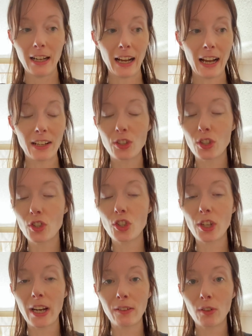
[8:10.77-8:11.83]
And just
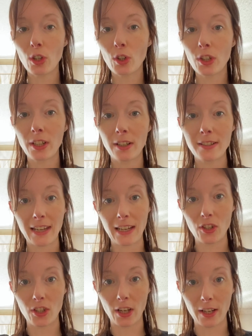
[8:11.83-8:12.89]
general
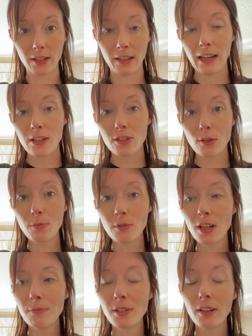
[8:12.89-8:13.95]
organisation.
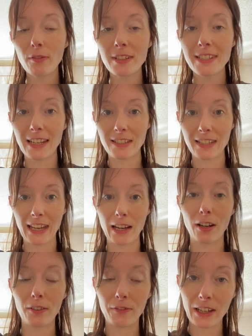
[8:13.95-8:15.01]
Sometimes I resent it and
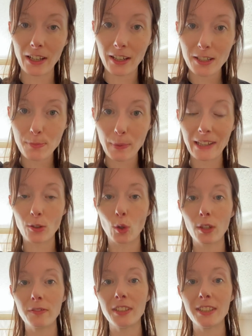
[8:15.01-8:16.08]
I feel like I spend
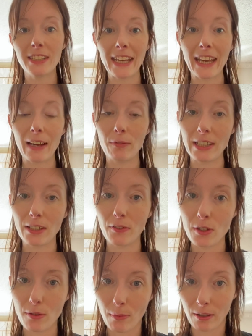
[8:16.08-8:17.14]
all of today getting ready for
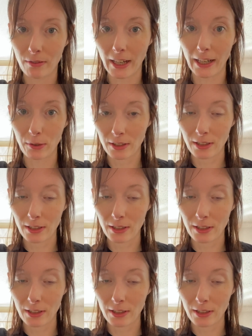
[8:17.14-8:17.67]
tomorrow.